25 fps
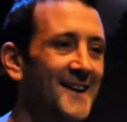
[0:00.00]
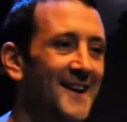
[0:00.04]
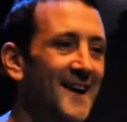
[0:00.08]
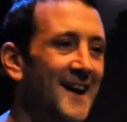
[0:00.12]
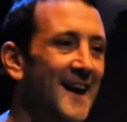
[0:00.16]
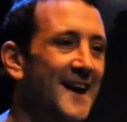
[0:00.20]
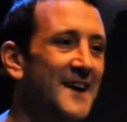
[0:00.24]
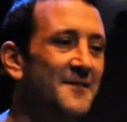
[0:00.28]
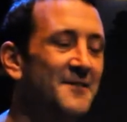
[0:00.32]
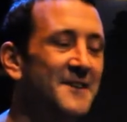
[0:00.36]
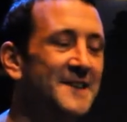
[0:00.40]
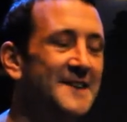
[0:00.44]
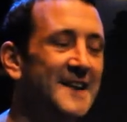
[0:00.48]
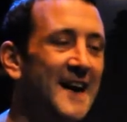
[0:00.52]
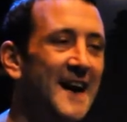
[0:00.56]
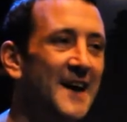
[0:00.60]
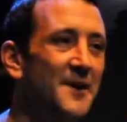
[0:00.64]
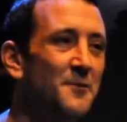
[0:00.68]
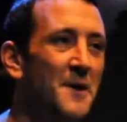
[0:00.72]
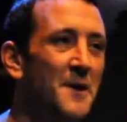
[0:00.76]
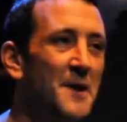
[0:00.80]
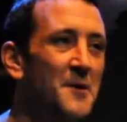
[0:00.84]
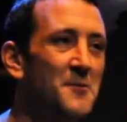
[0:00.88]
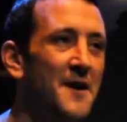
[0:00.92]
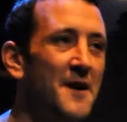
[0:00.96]
I haven't decided
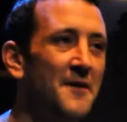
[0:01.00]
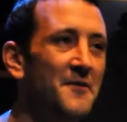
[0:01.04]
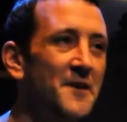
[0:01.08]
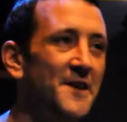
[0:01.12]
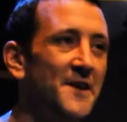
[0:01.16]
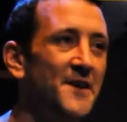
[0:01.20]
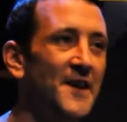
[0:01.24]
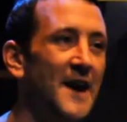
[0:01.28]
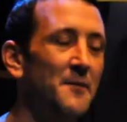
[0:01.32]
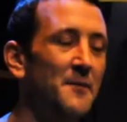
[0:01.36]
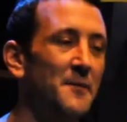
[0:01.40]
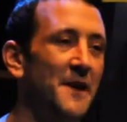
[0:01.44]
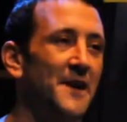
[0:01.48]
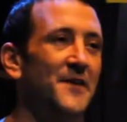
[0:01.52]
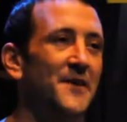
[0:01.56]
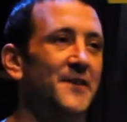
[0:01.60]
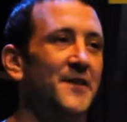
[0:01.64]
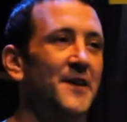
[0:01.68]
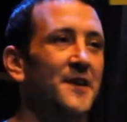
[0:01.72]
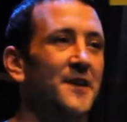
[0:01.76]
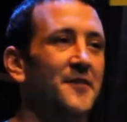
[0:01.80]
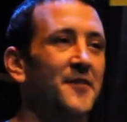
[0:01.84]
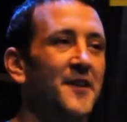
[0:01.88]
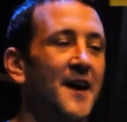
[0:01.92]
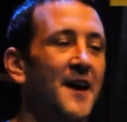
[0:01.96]
whether we're having a tap dance
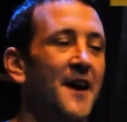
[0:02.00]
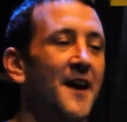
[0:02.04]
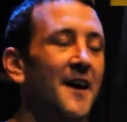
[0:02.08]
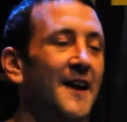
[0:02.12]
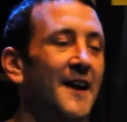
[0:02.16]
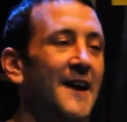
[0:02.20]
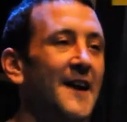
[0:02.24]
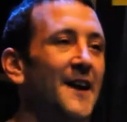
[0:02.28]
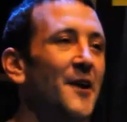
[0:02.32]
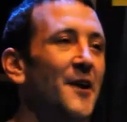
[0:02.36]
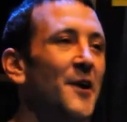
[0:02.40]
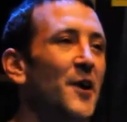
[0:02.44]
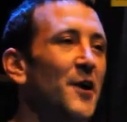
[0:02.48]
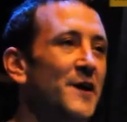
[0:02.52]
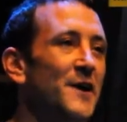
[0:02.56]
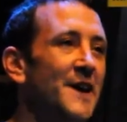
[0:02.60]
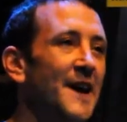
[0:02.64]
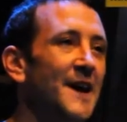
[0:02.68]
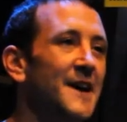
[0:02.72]
at the finale or not yet.